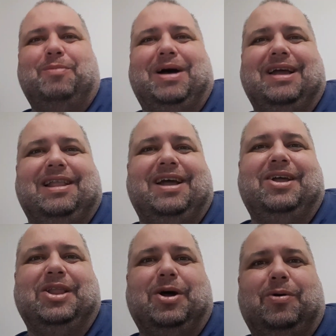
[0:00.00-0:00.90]
you might,
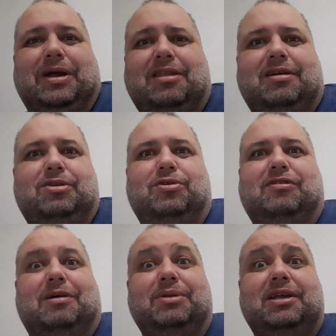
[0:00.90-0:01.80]
I don't know,
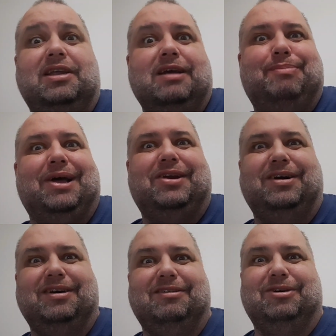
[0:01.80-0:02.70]
introduce some knitting
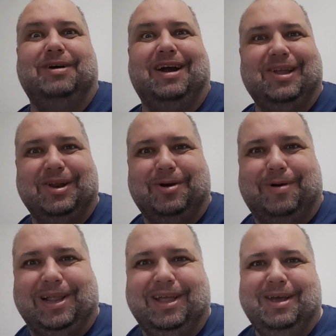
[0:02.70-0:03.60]
patterns, or I don't
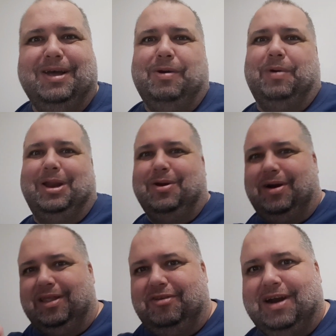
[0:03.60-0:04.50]
know what. When
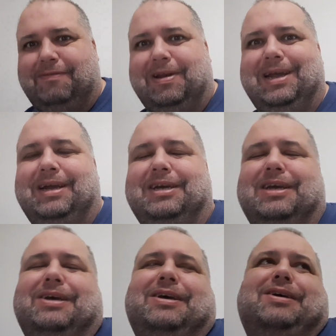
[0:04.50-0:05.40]
you are in
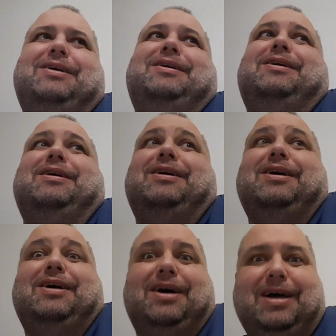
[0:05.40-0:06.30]
traveling,
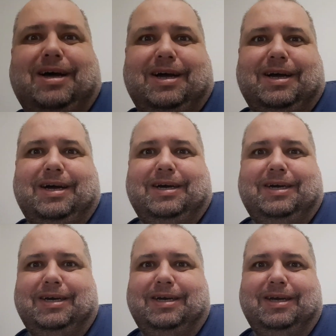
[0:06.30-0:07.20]

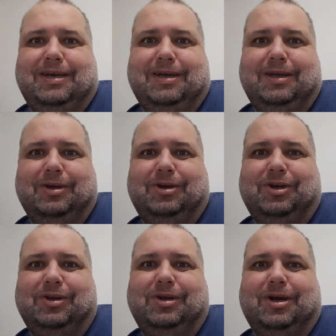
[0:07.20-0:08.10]
you
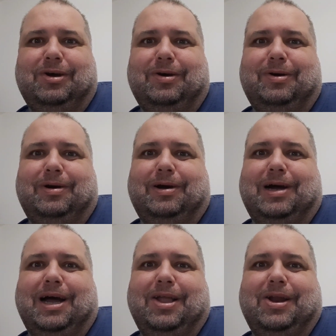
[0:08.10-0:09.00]
should
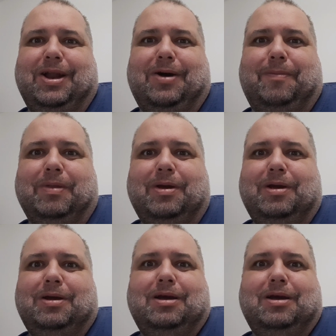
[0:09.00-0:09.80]
go, I don't know,